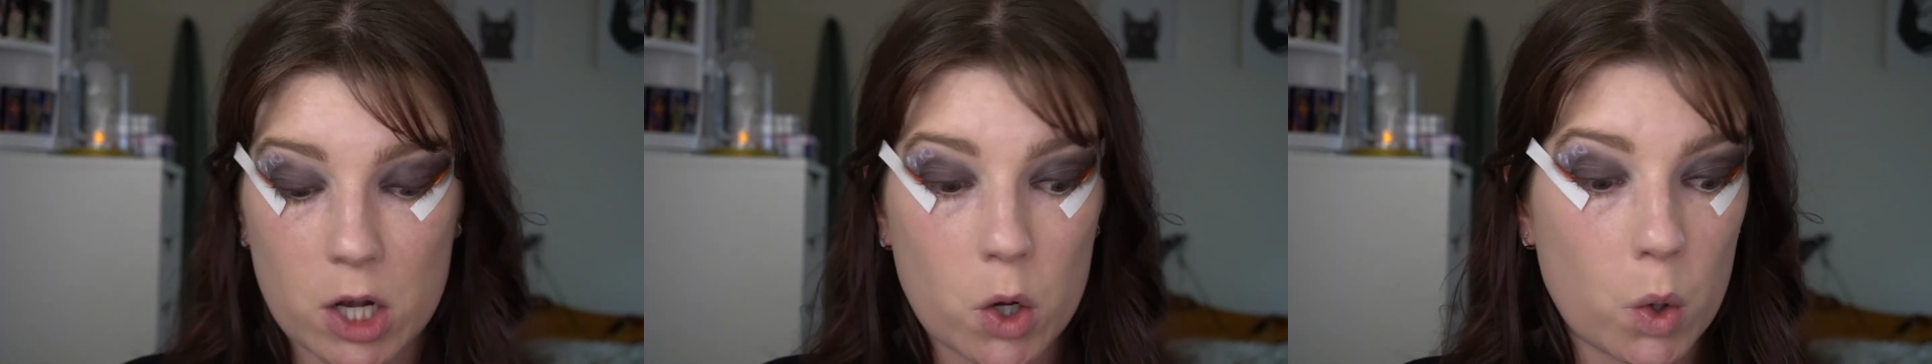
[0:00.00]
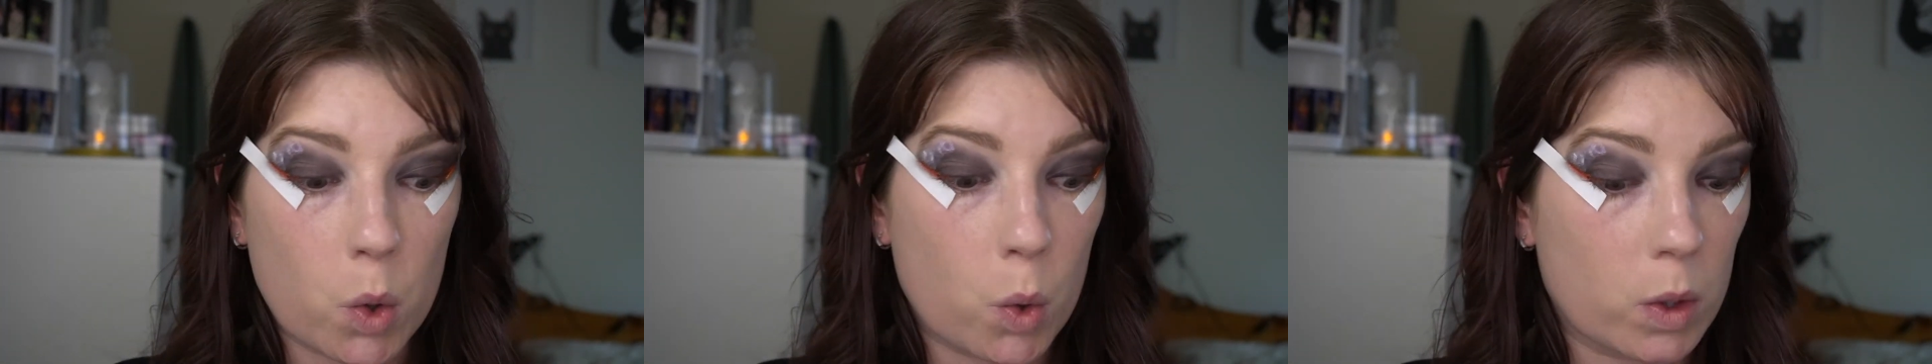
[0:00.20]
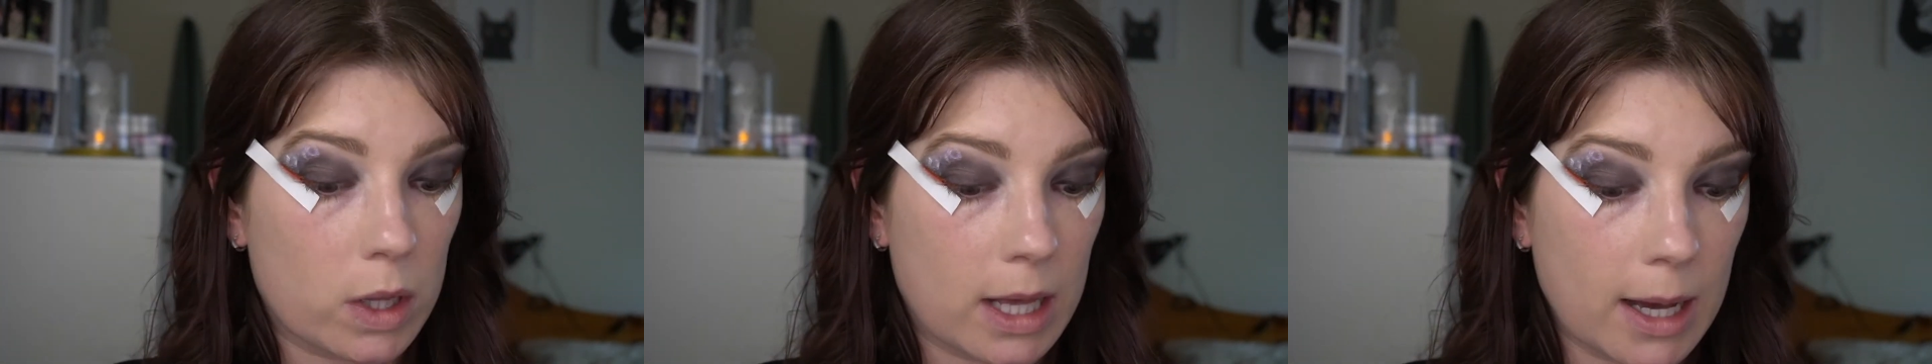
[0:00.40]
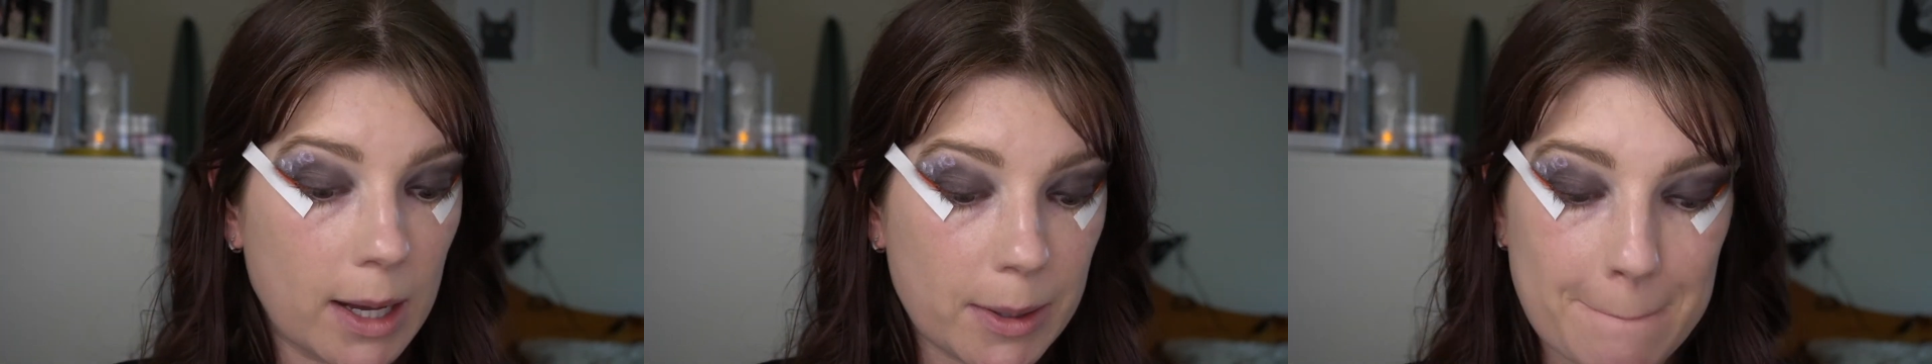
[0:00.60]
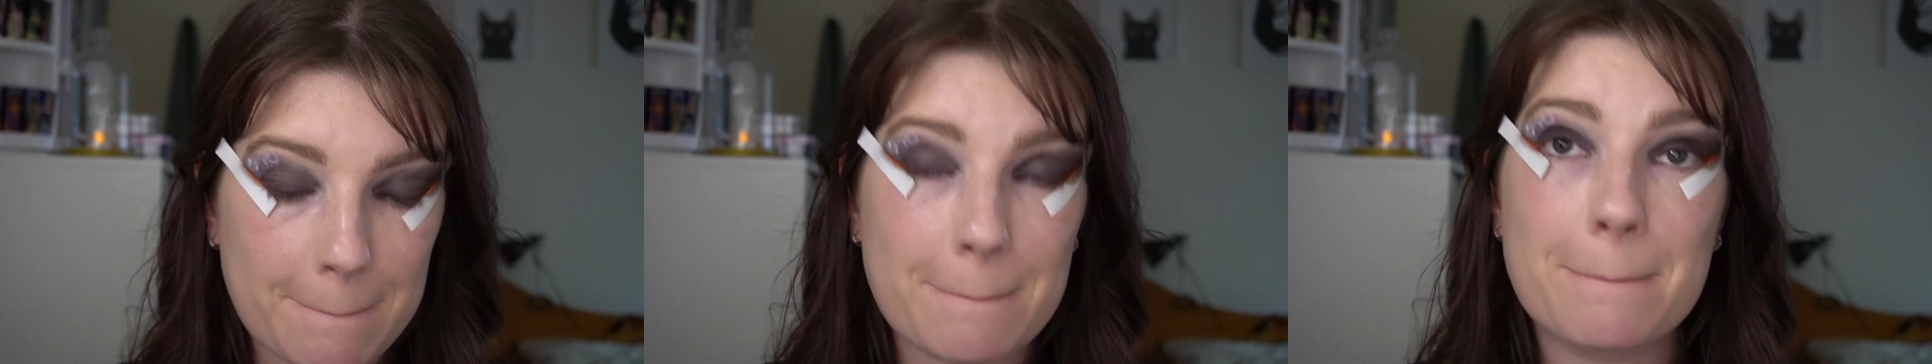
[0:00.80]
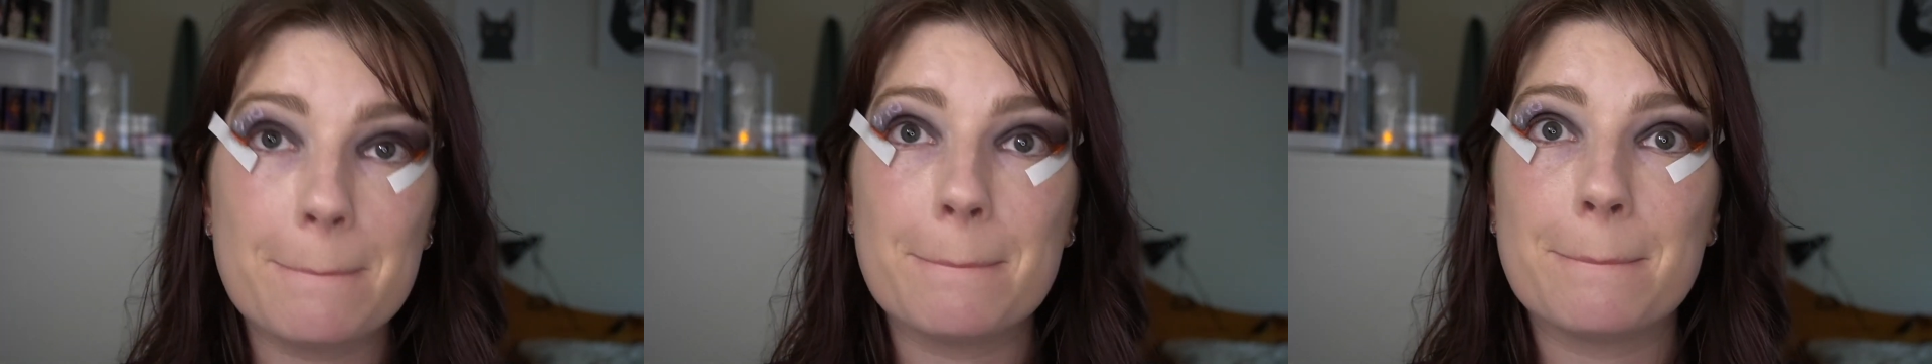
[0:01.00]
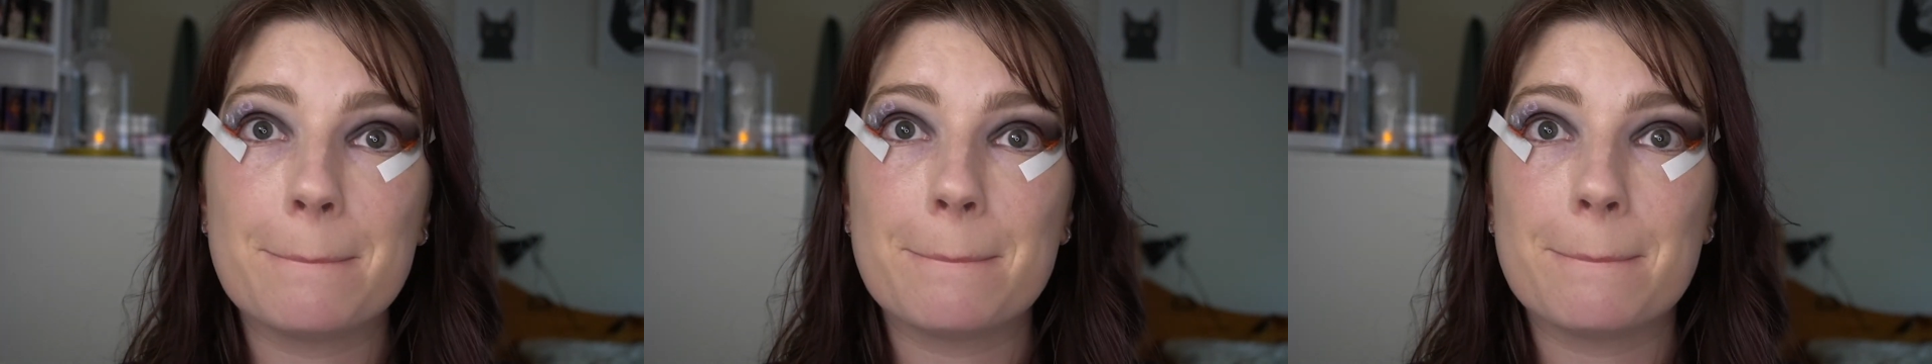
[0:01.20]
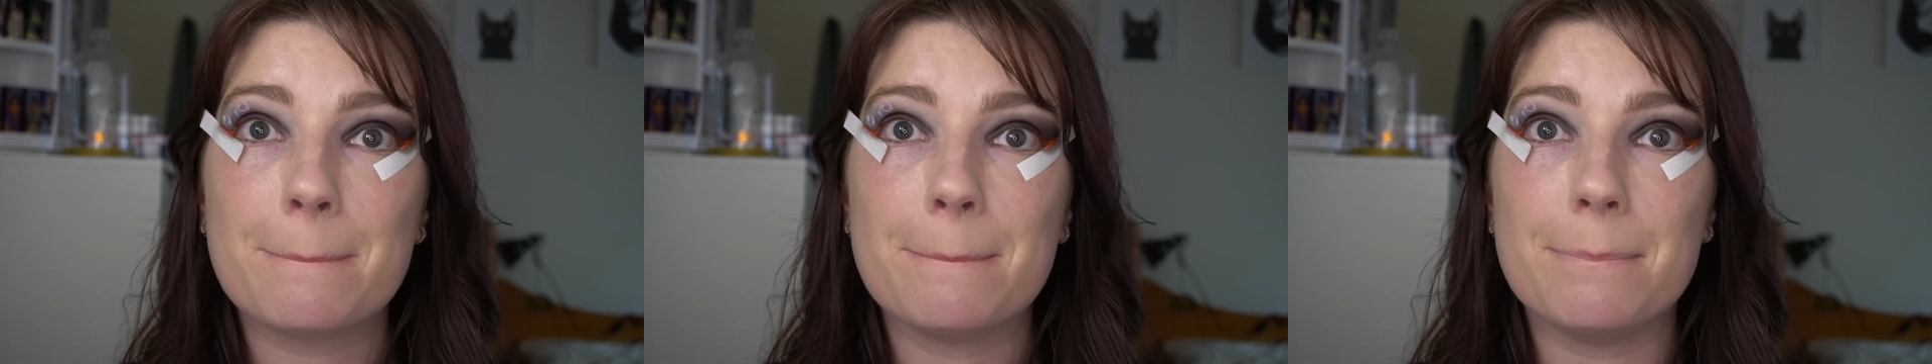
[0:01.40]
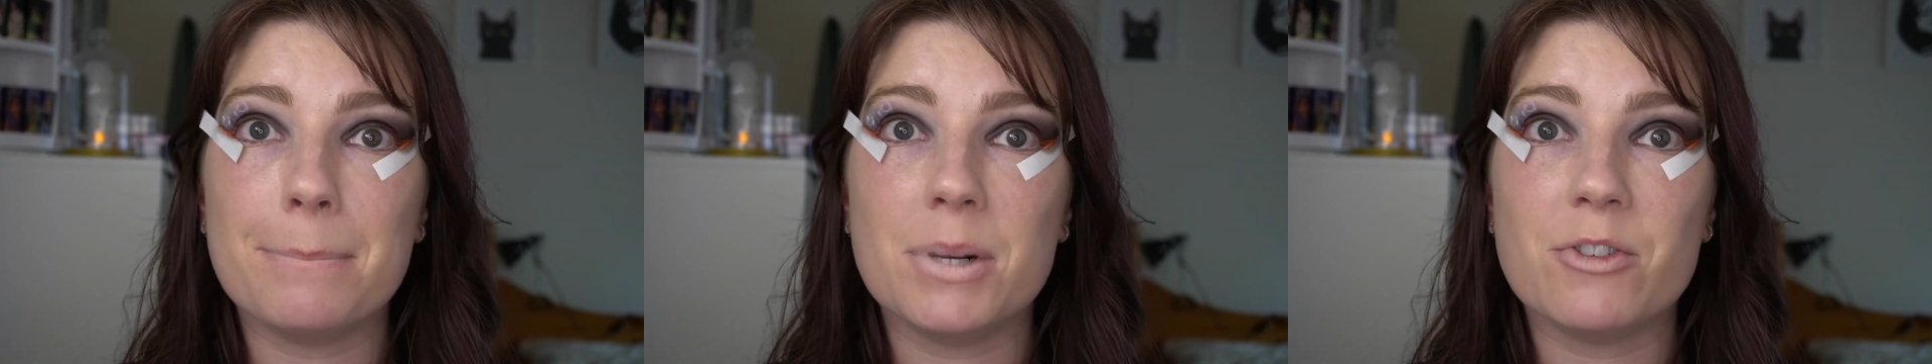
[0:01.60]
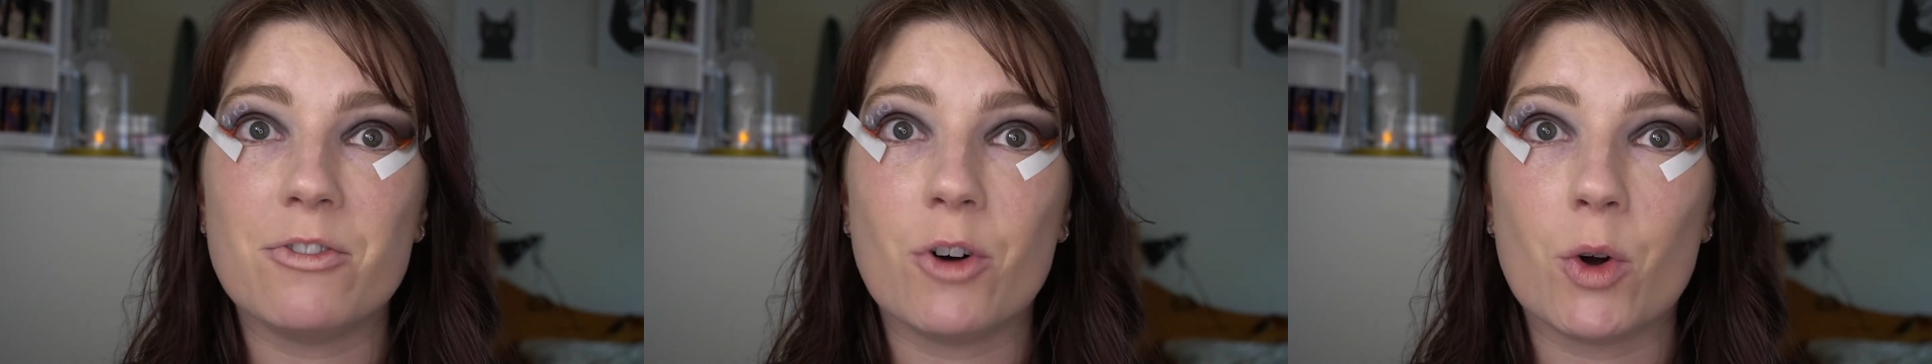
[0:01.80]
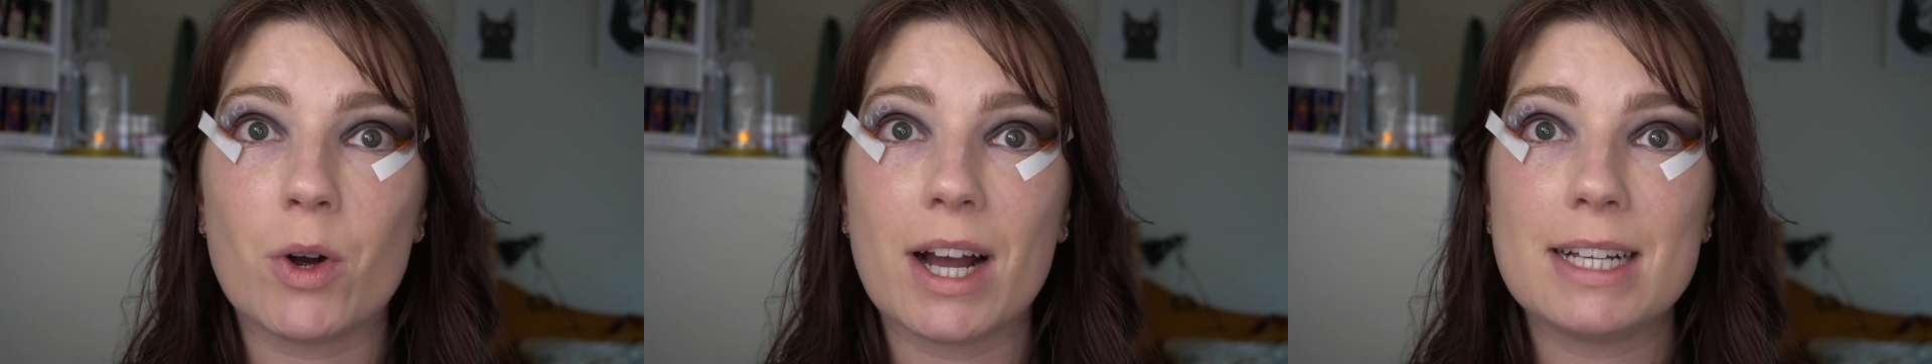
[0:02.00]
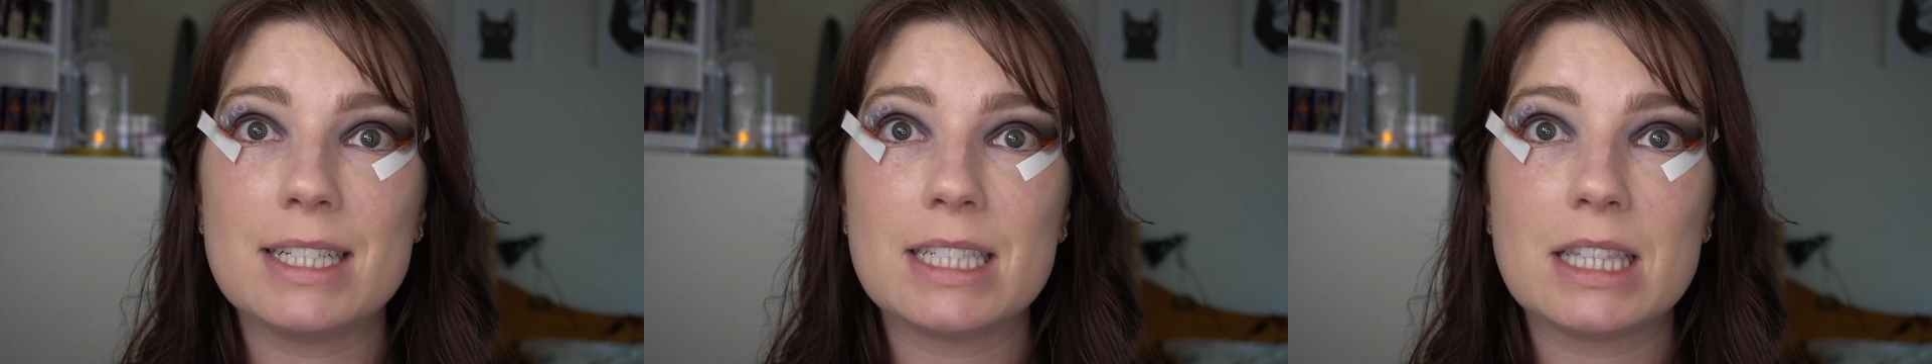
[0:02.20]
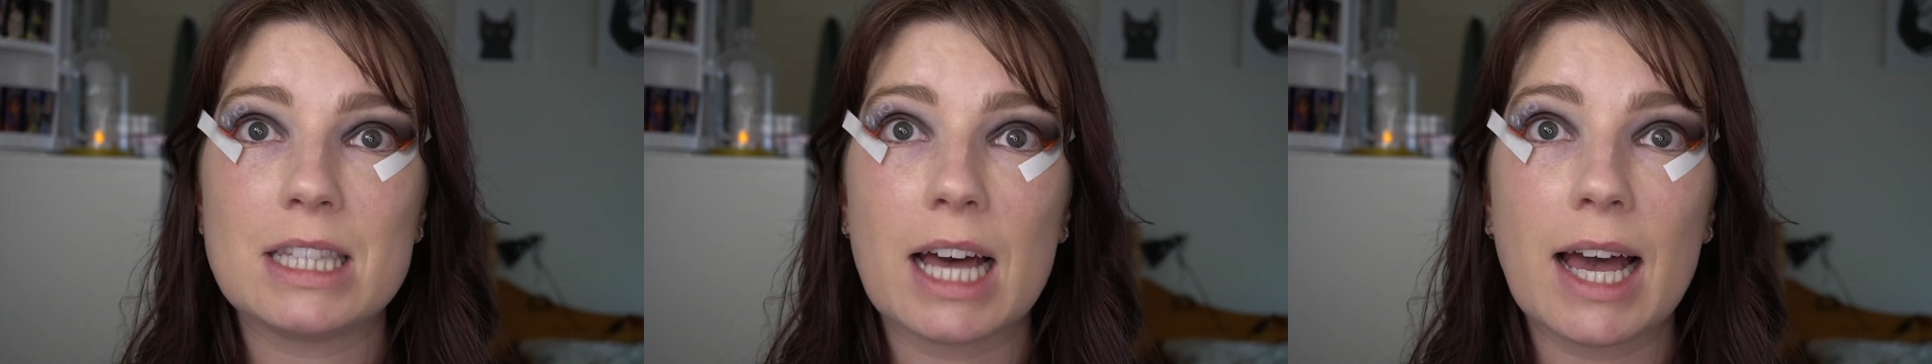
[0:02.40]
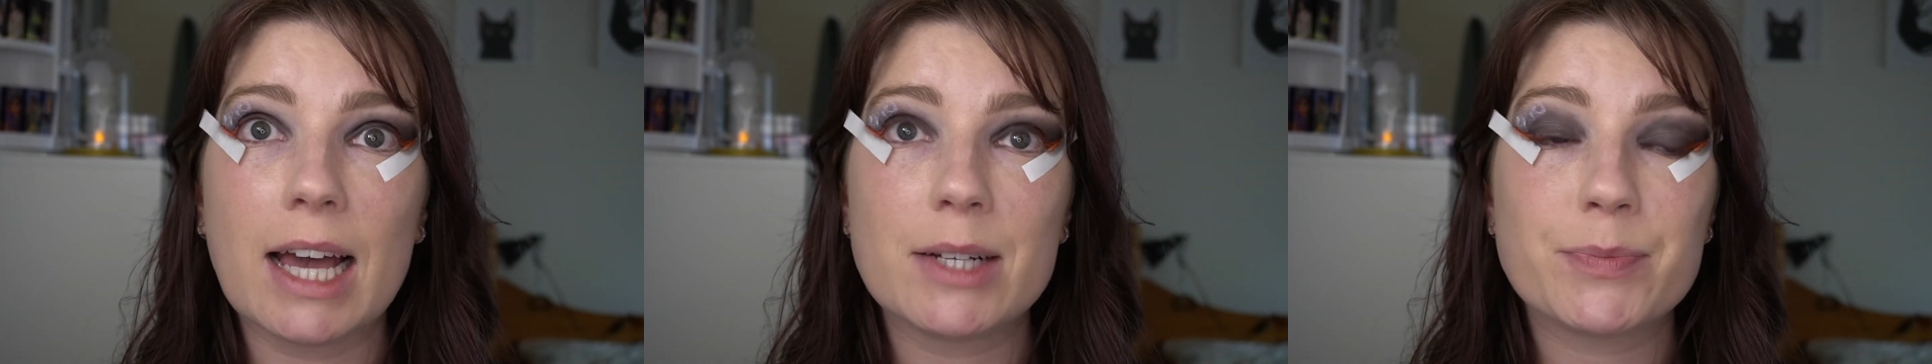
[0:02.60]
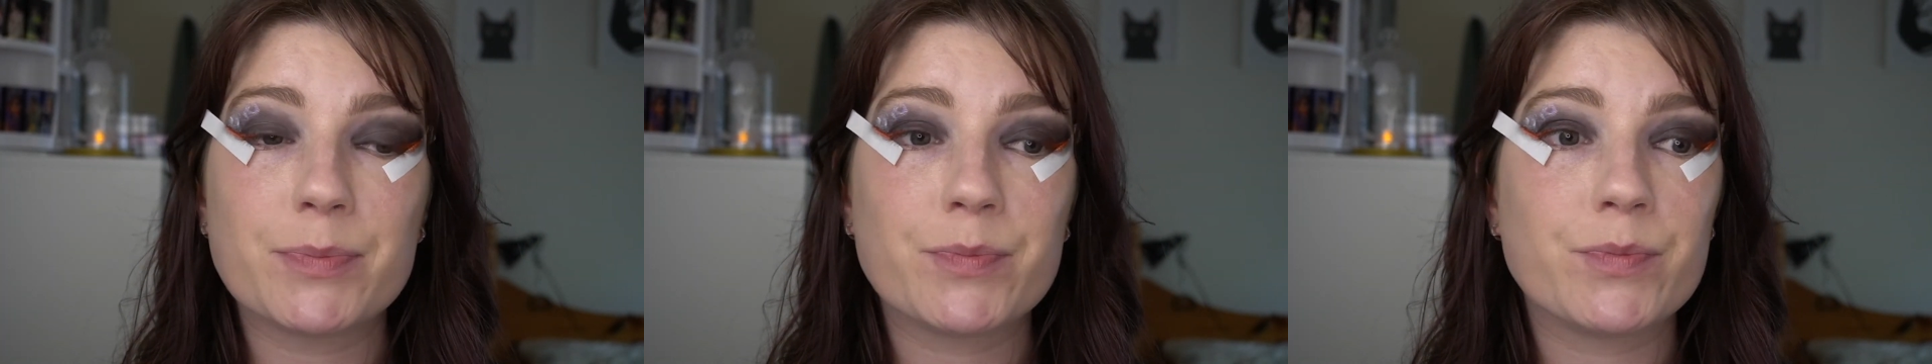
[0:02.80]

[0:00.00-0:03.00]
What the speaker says: cooler before I did that.